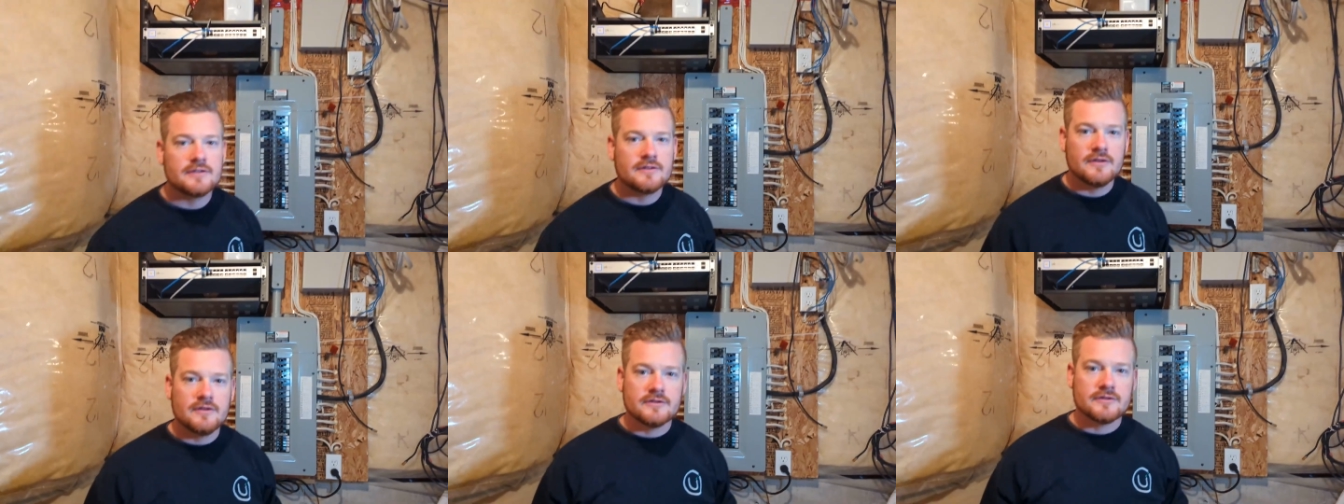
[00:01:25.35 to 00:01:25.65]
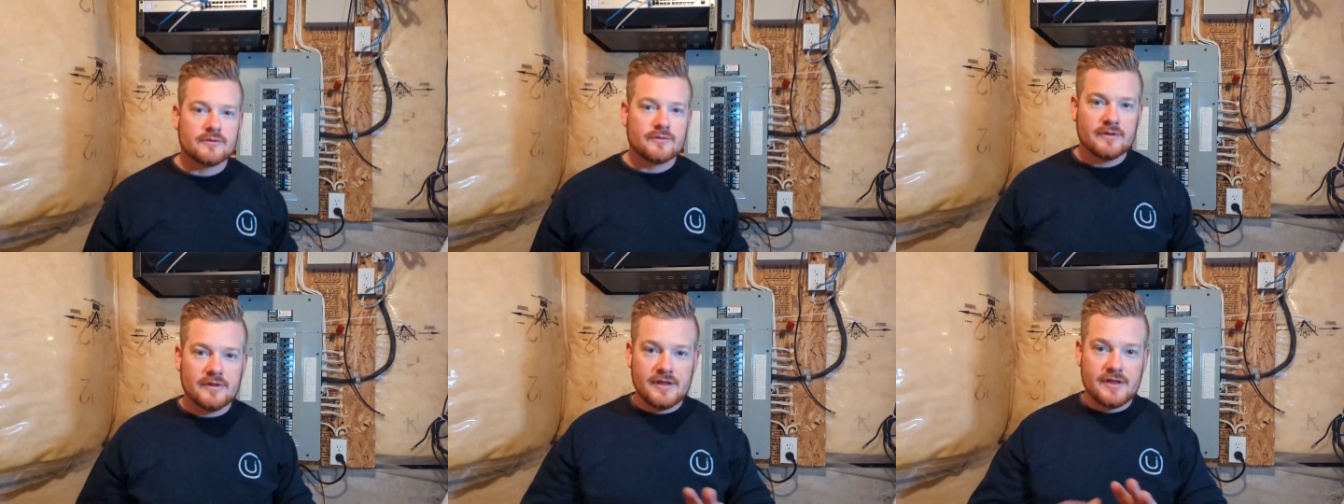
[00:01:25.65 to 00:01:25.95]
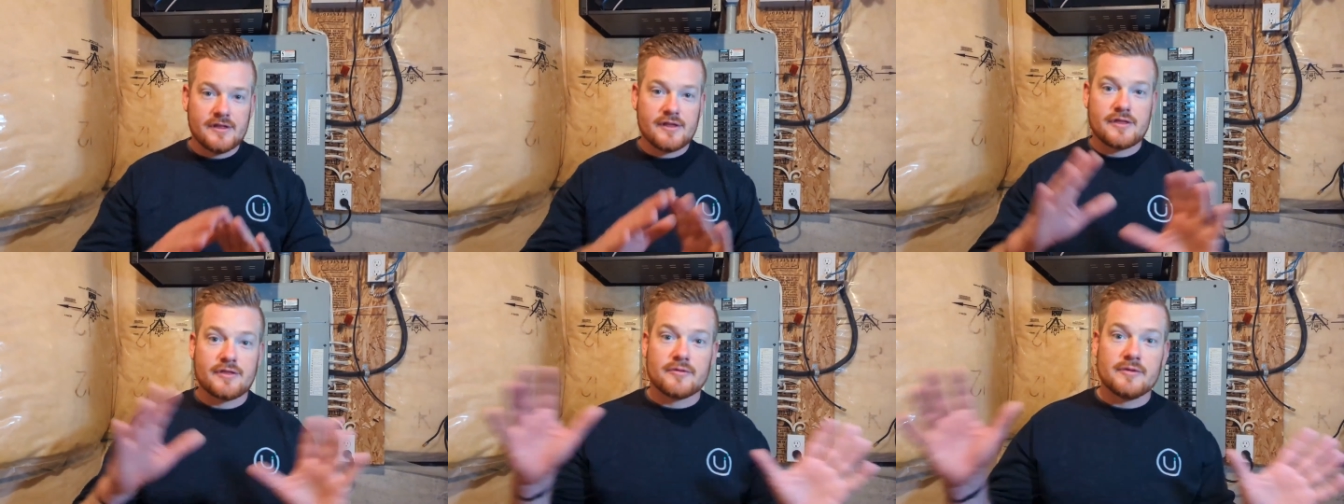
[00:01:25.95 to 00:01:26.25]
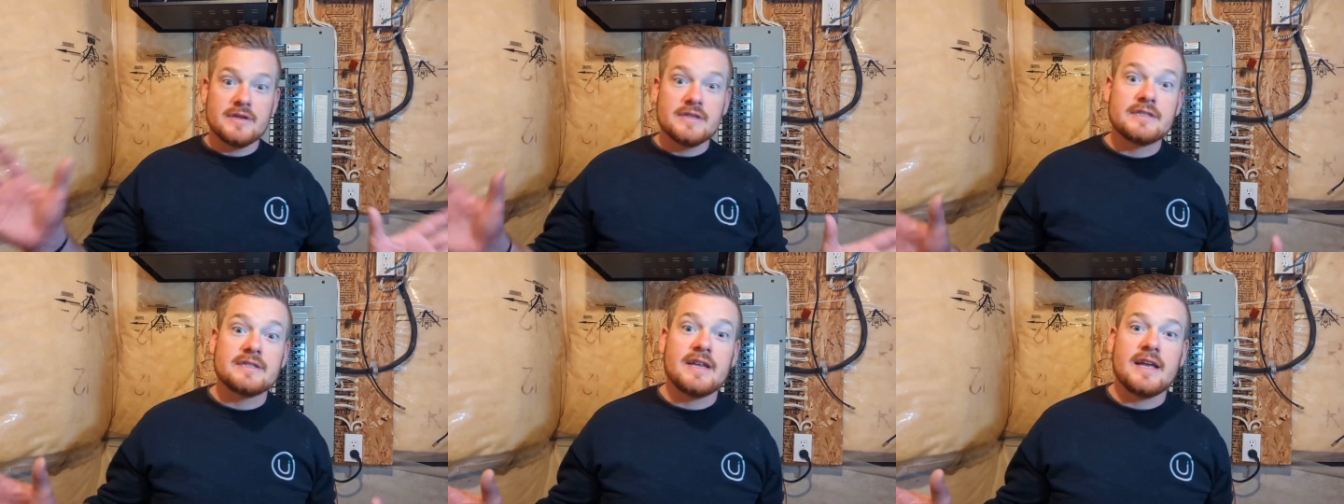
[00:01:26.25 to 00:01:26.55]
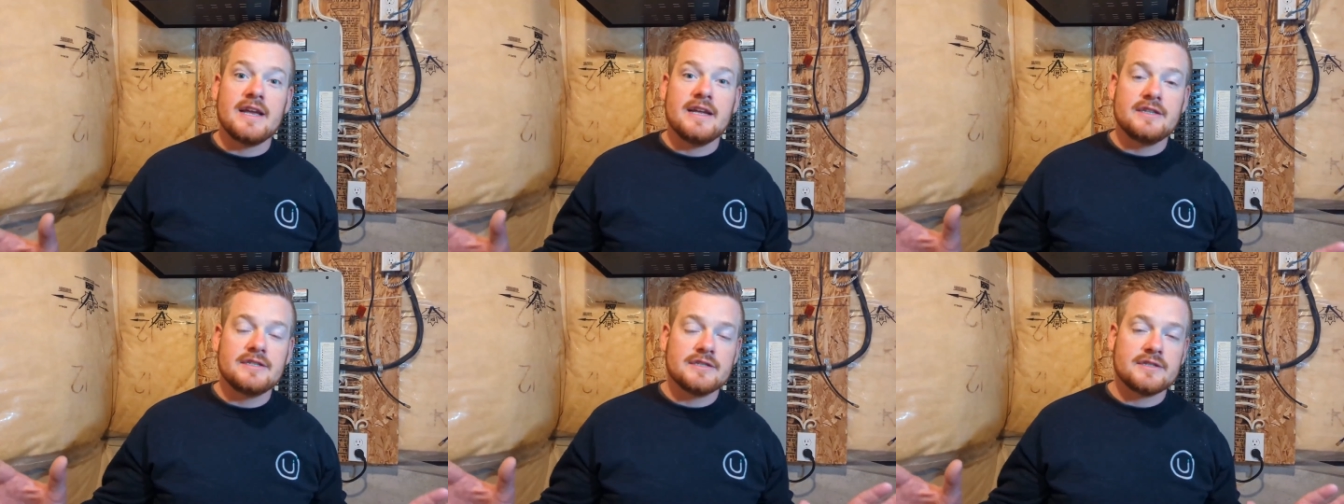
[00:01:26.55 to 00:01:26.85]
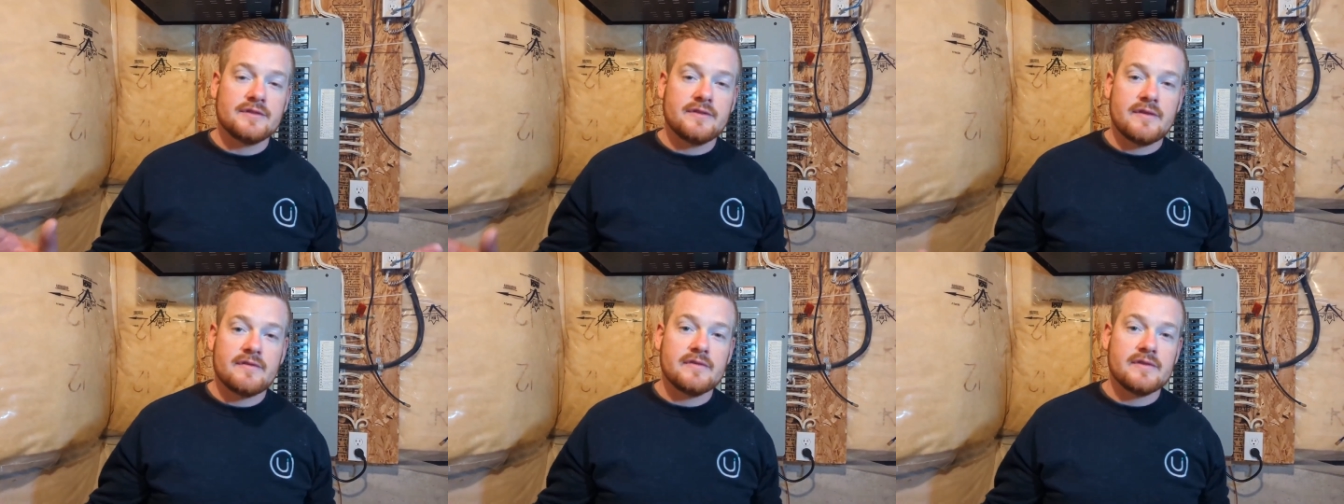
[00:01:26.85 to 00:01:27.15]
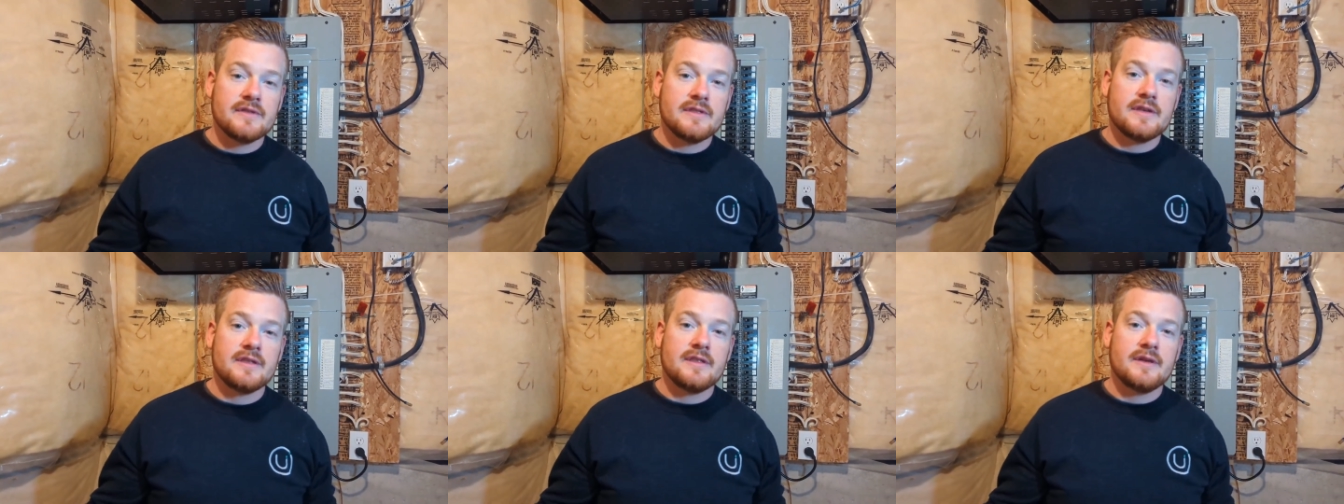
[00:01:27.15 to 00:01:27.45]
So those are really the three stages of
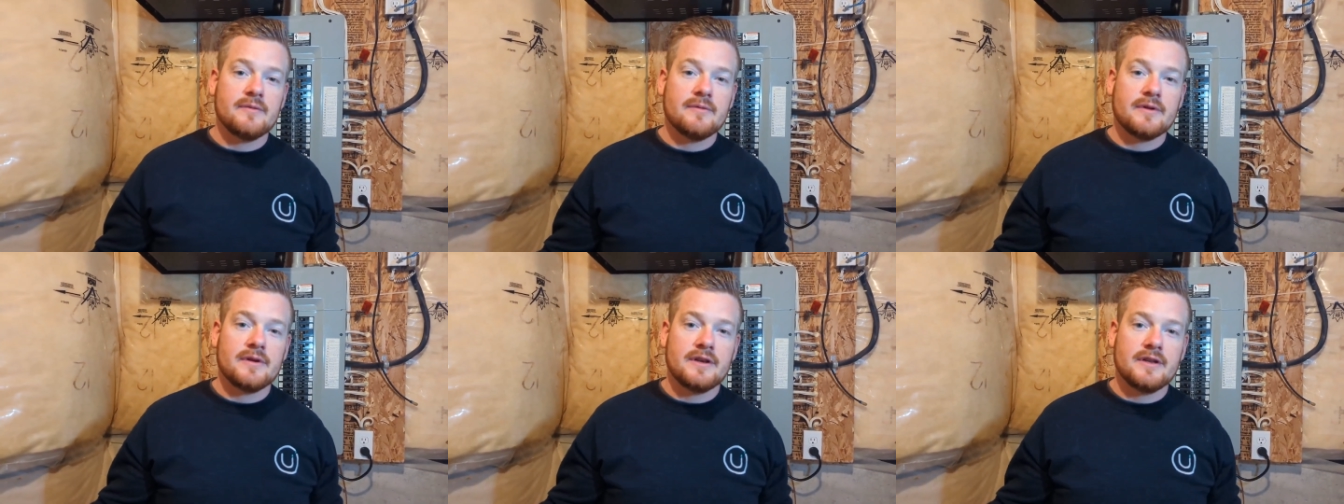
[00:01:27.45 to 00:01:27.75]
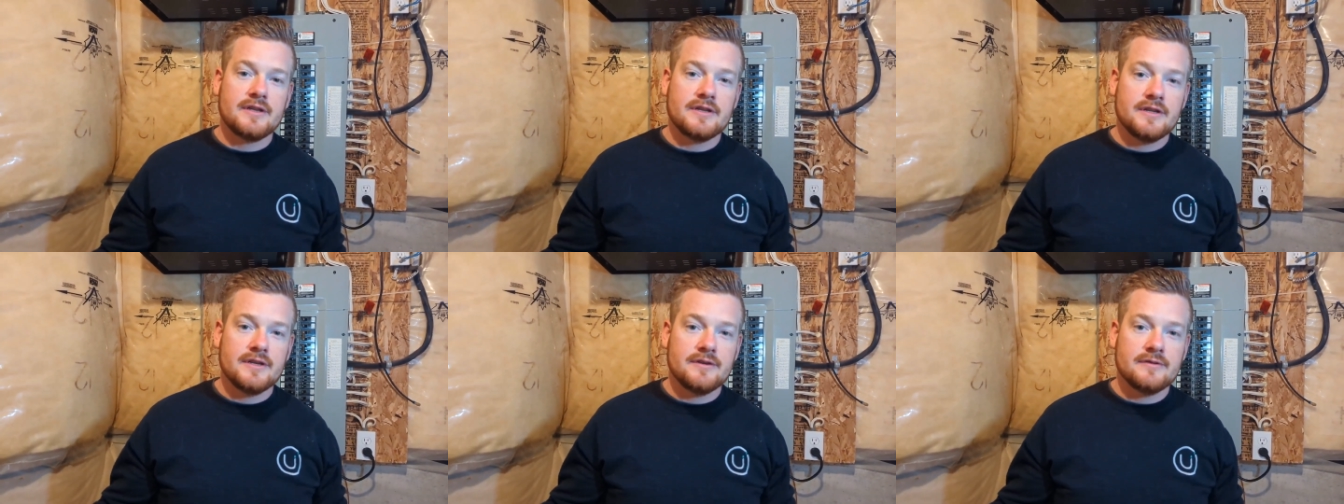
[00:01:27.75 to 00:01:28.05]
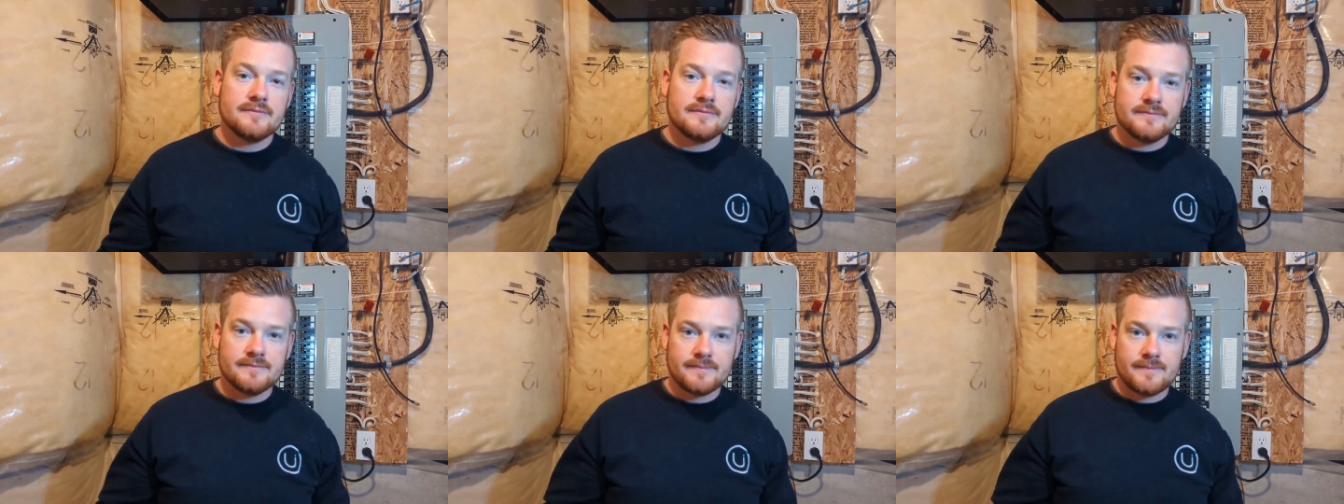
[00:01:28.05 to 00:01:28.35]
everything that we're gonna do.